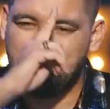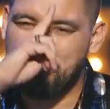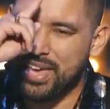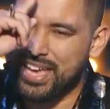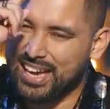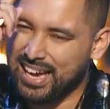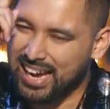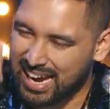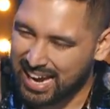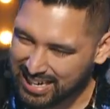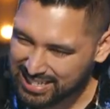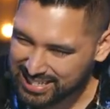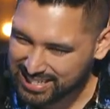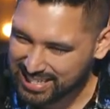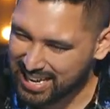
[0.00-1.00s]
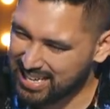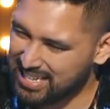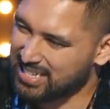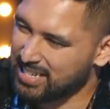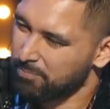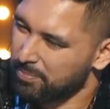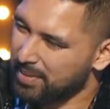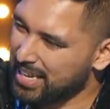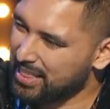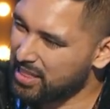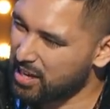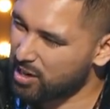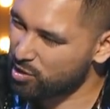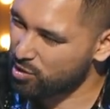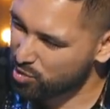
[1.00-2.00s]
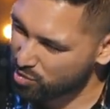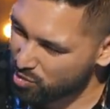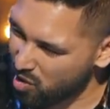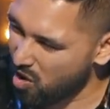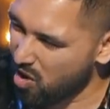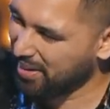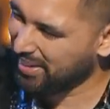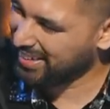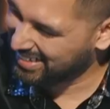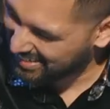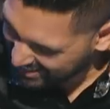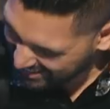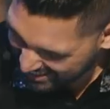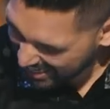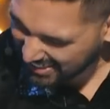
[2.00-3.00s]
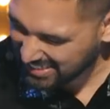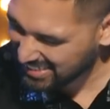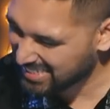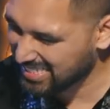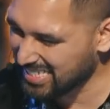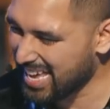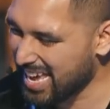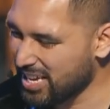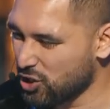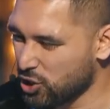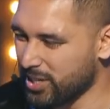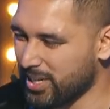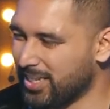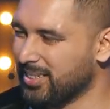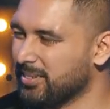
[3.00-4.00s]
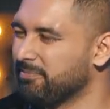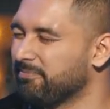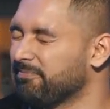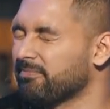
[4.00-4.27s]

being content in the wrong destination.